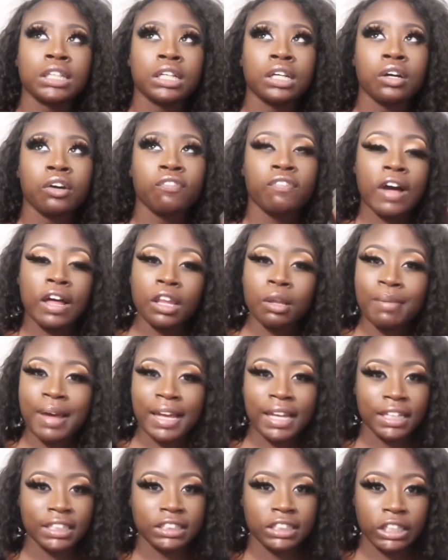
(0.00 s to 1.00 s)
follow my
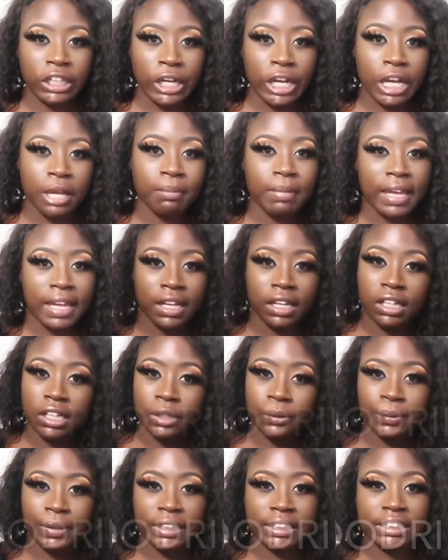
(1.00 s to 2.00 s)
Instagram at
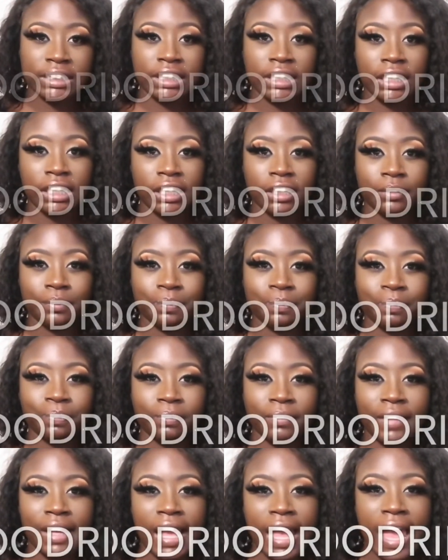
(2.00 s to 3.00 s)
hoodrichd.
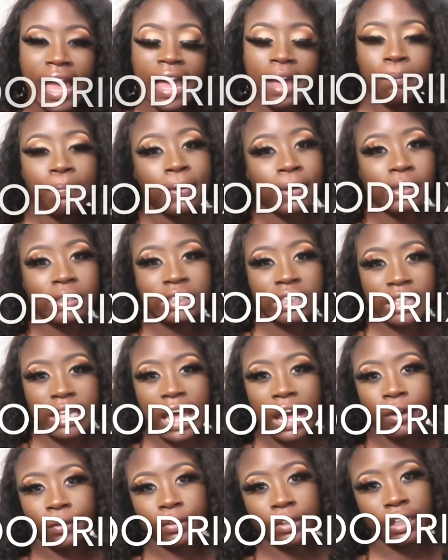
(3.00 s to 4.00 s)
I post a
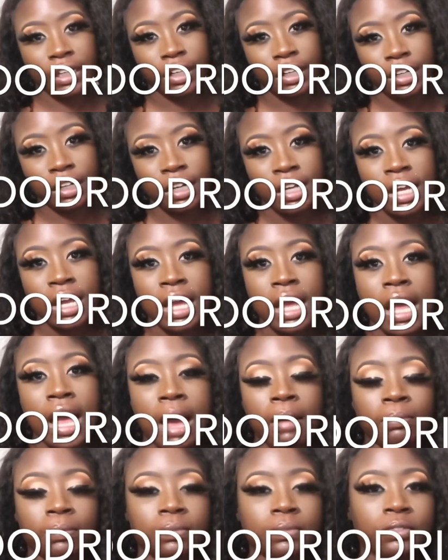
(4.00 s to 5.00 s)
lot on there.
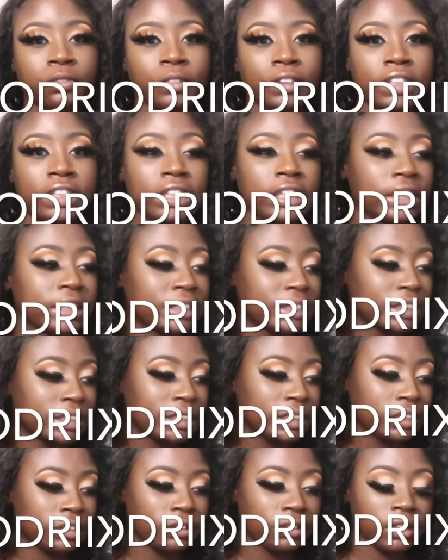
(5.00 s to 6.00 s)
I'm really
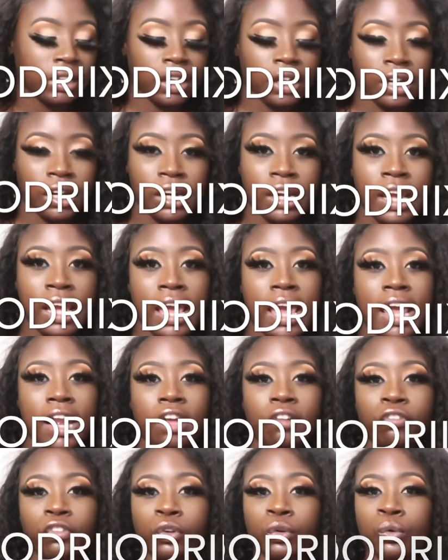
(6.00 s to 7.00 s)
consistent on there. And
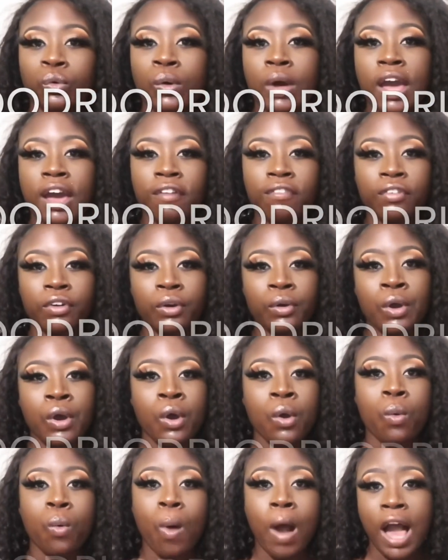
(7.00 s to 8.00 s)
if you ever
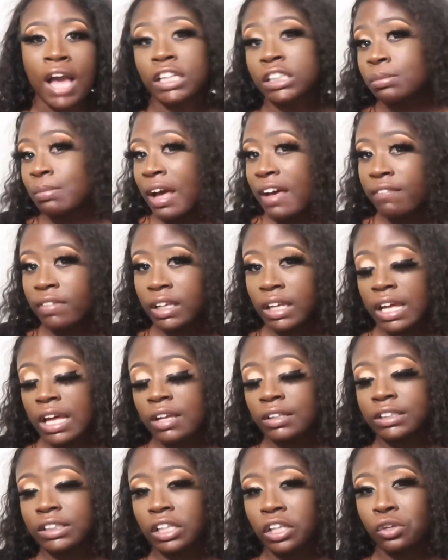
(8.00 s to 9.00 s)
watch my
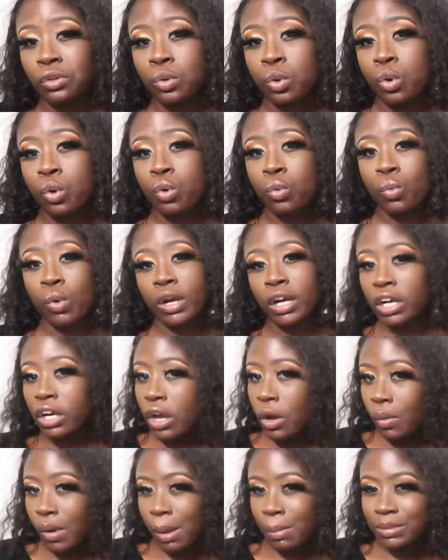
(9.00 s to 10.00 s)
videos and you want to
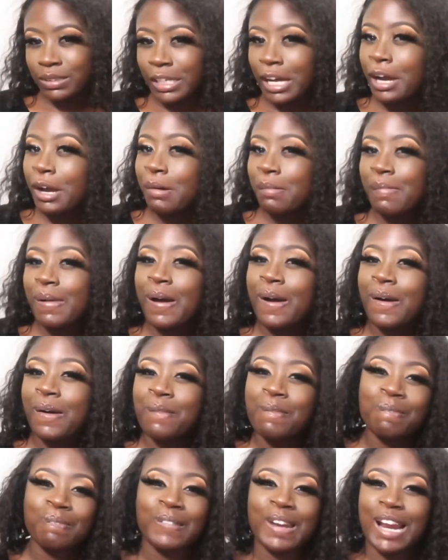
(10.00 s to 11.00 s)
know what I'm talking
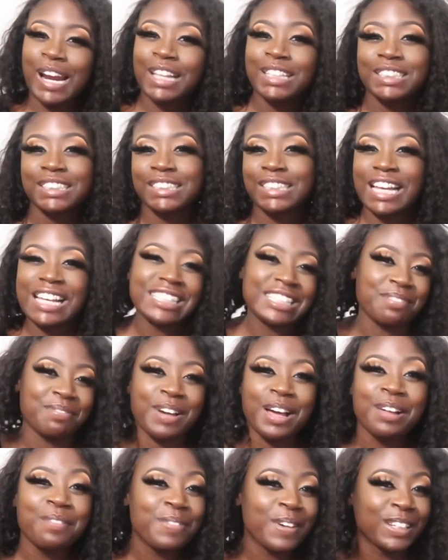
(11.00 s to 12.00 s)
about, none of the times I
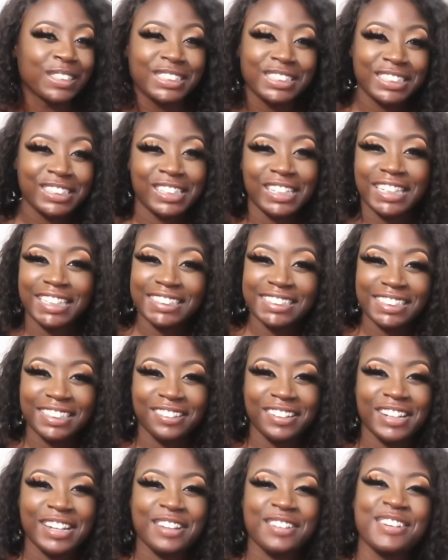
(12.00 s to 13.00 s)
probably posted it on
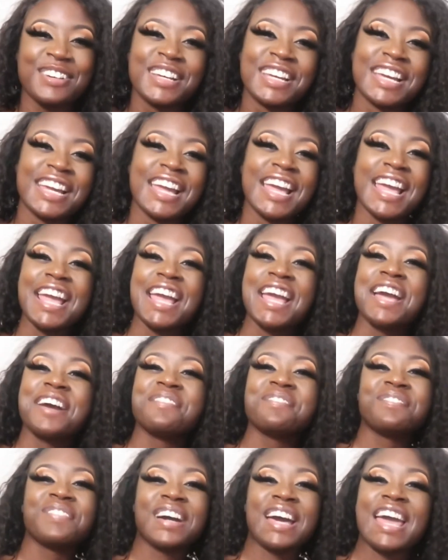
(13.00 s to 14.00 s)
Instagram.
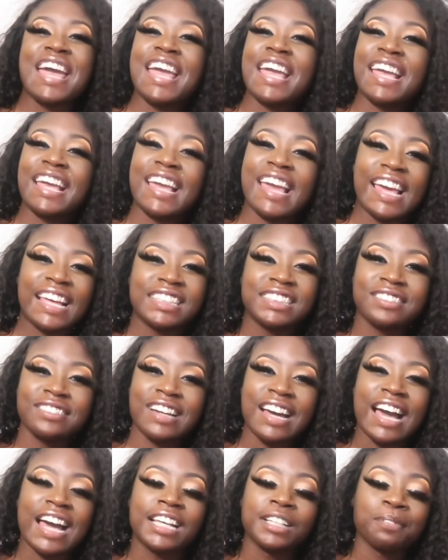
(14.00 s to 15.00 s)
But yes, you
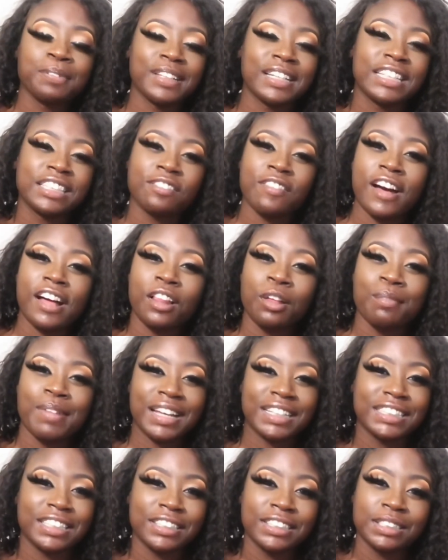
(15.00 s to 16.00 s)
guys, please follow my
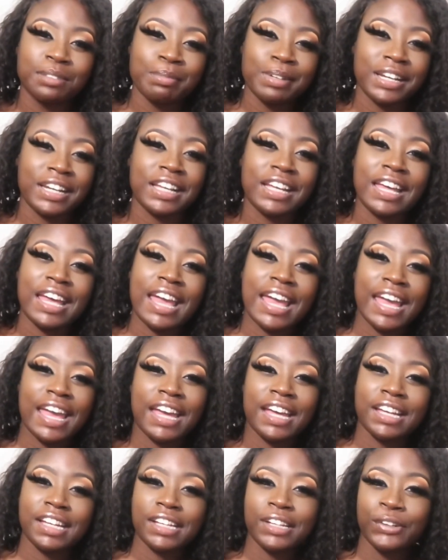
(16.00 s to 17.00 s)
social media
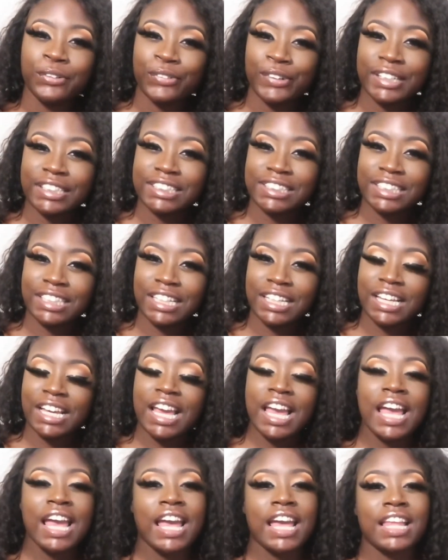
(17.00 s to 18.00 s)
at hoodrichd.
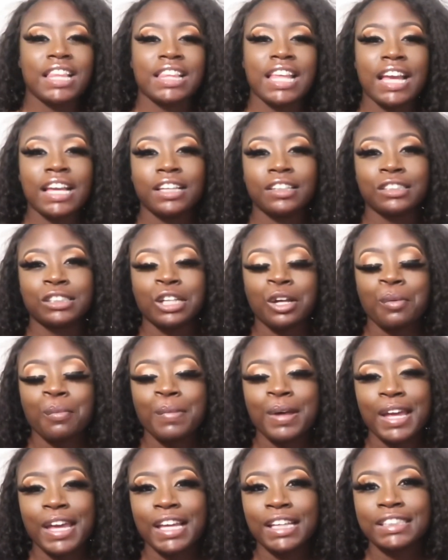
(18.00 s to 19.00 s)
Thank you so
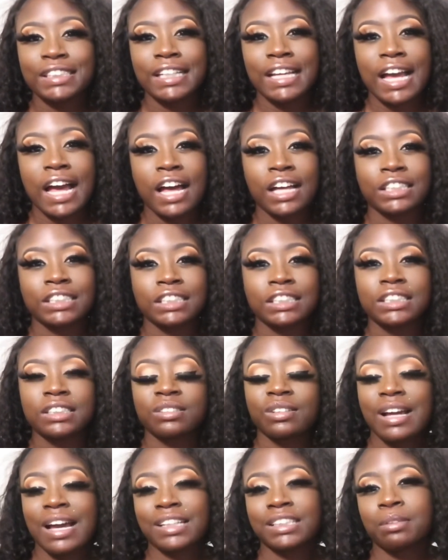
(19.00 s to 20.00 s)
much. And also
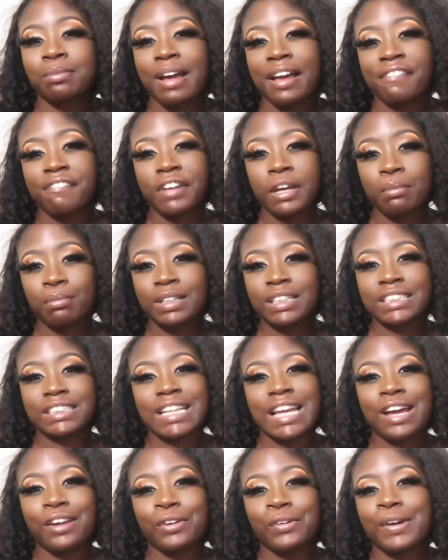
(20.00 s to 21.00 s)
subscribe to my family
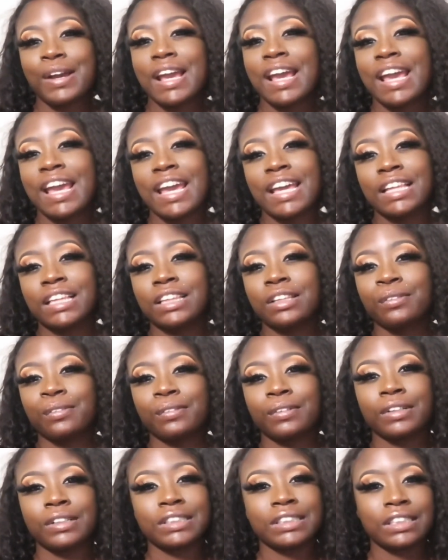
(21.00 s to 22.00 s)
channel at the
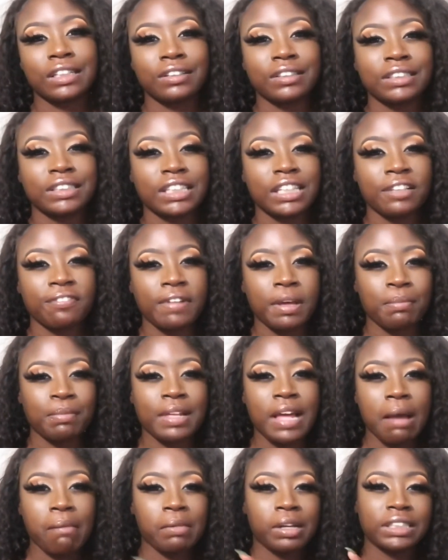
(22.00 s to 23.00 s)
Real Zone 6 family.
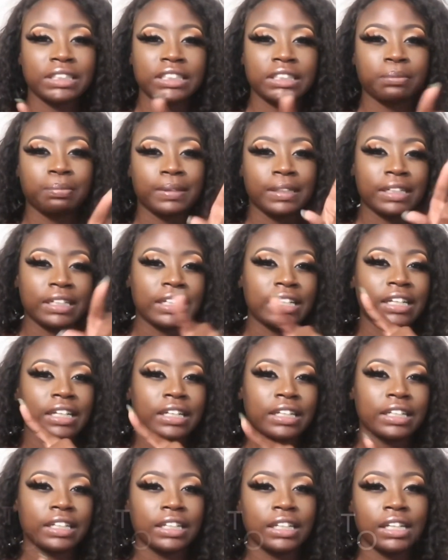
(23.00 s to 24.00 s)
I want to just put it in
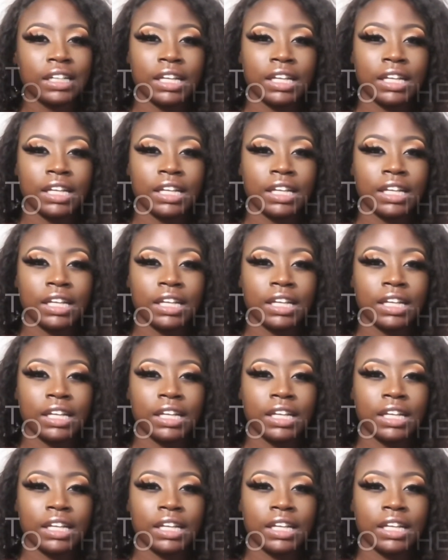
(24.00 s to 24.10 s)
the